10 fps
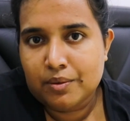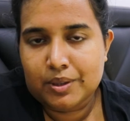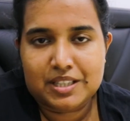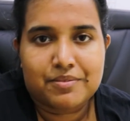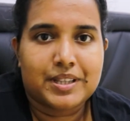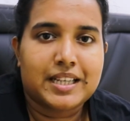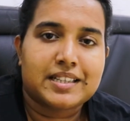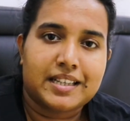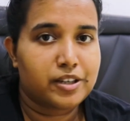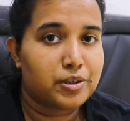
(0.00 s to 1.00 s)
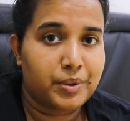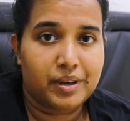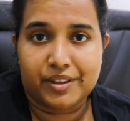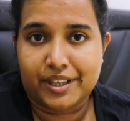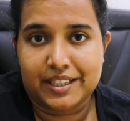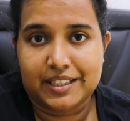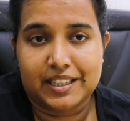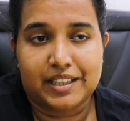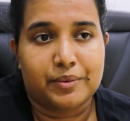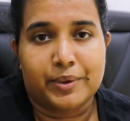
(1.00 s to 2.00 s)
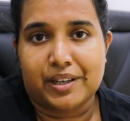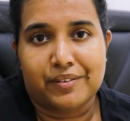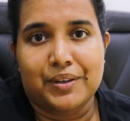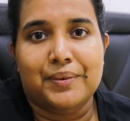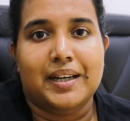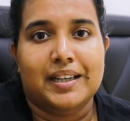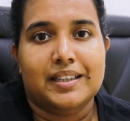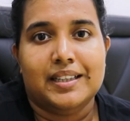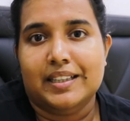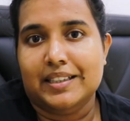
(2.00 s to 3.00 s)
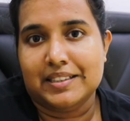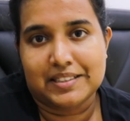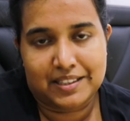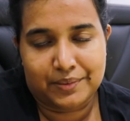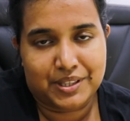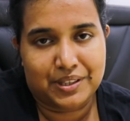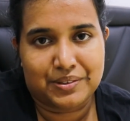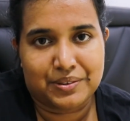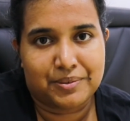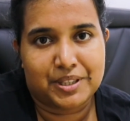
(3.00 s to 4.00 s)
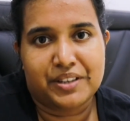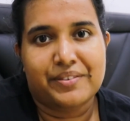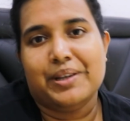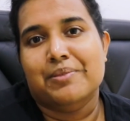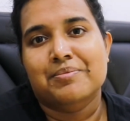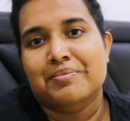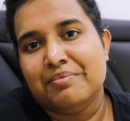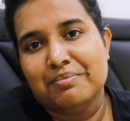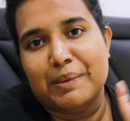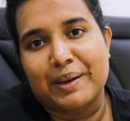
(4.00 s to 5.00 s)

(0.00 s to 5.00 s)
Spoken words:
watch out for that. And I hope you have a great day wherever you are, and I will see you soon with a new video. Bye